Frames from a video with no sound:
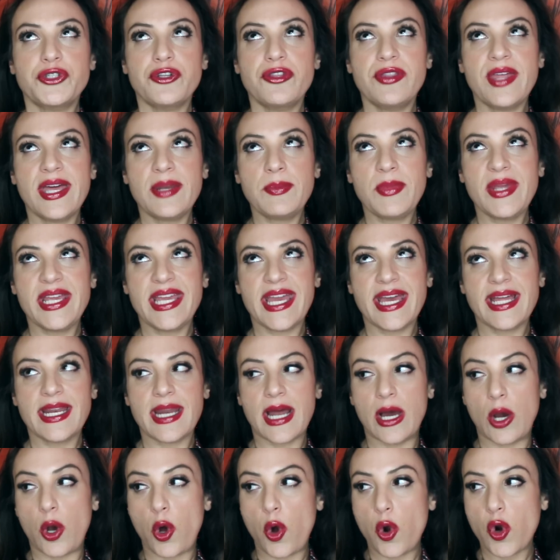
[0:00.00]
So then we get
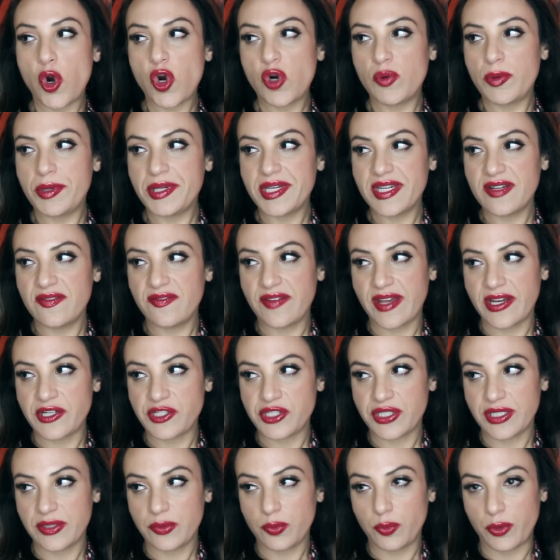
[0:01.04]
a horrible
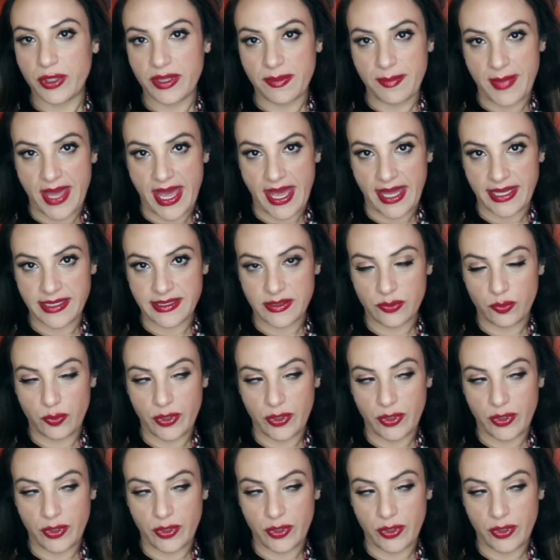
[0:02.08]
confession with Matt,